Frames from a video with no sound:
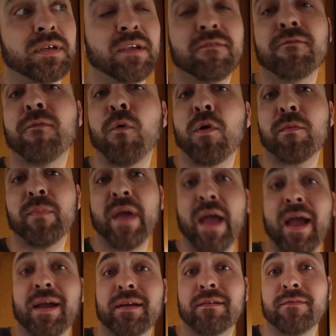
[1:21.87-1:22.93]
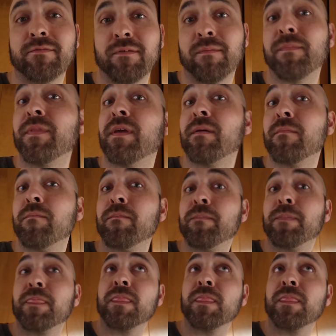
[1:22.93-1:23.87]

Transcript: a four pack from them,